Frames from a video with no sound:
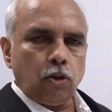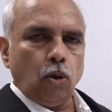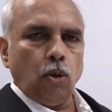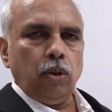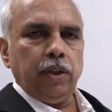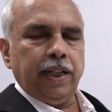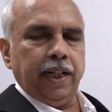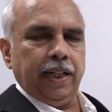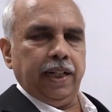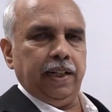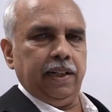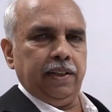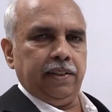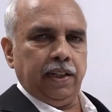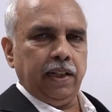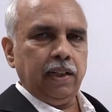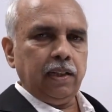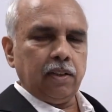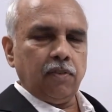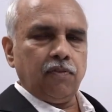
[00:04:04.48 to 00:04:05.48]
don't get
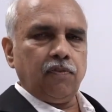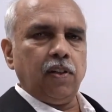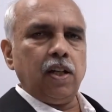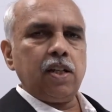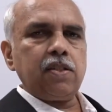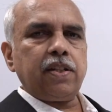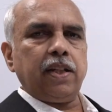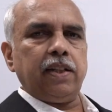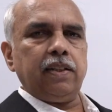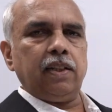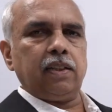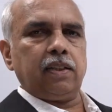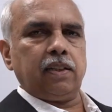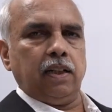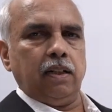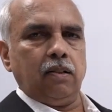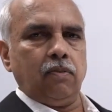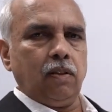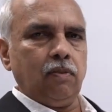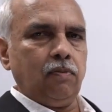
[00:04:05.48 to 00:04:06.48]
anything. The first and the
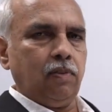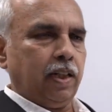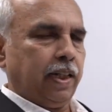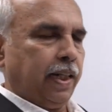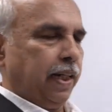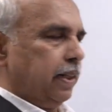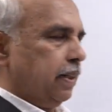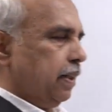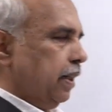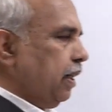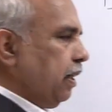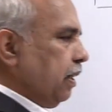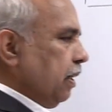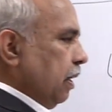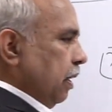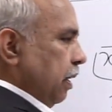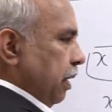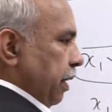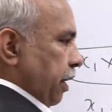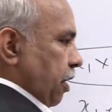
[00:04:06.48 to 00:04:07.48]
third one will get the
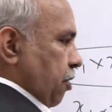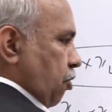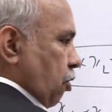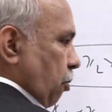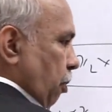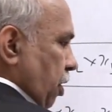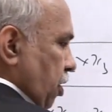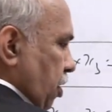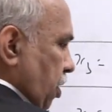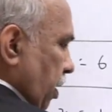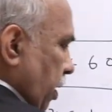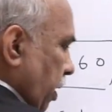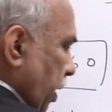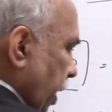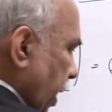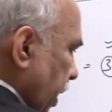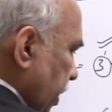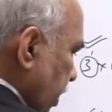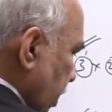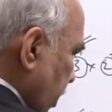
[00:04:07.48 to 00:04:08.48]
distribution.
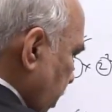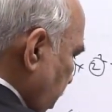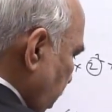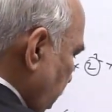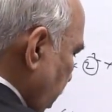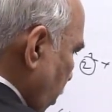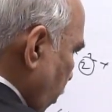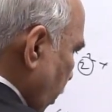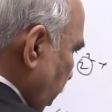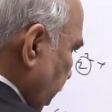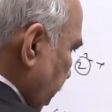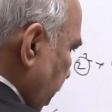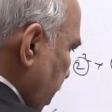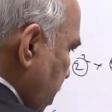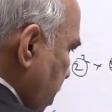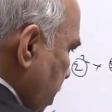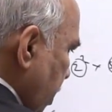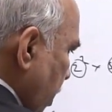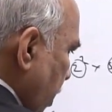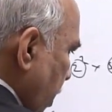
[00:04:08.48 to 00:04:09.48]
And the third one
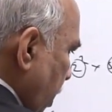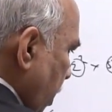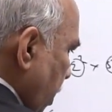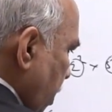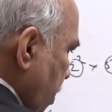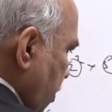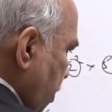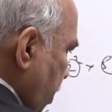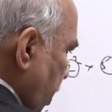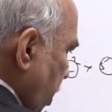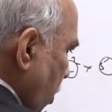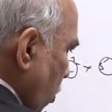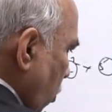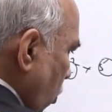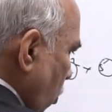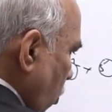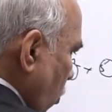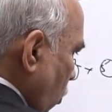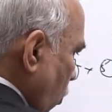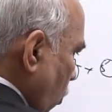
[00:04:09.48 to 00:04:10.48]
is 0,